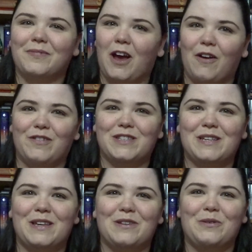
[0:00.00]

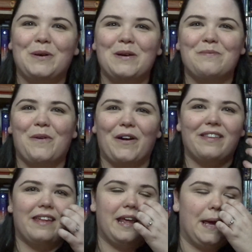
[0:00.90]
obviously a little bit more
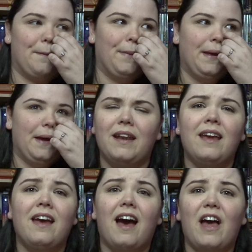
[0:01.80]
than him, but
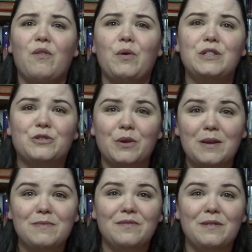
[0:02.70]
I always
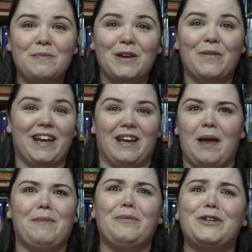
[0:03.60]
dreamed of the big wedding.
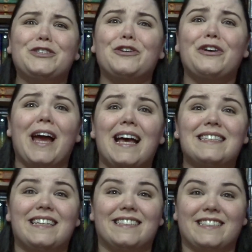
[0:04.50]
I mean, which girl
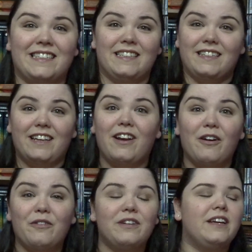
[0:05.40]
hasn't? You
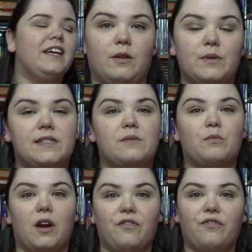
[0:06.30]
know, there was
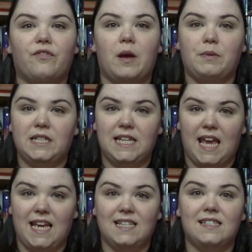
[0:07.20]
some rough couple of
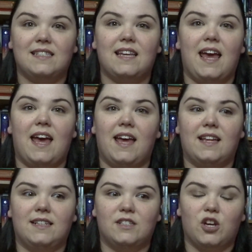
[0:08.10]
days,
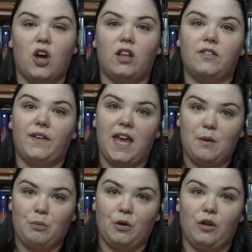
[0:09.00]
and all of
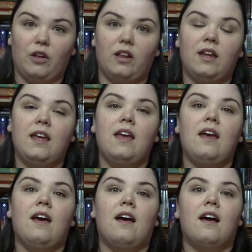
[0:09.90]
April,
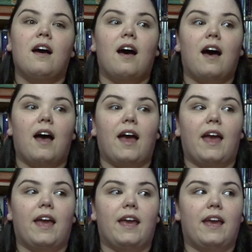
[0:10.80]

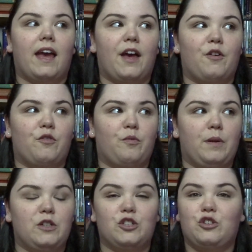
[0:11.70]
I have
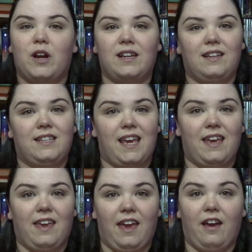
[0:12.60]
been just trying to
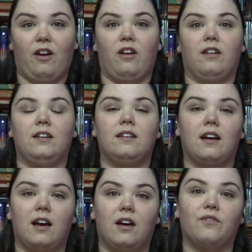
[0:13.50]
take care
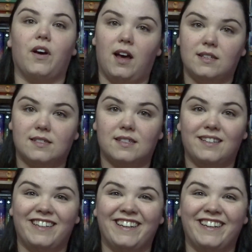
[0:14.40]
of us.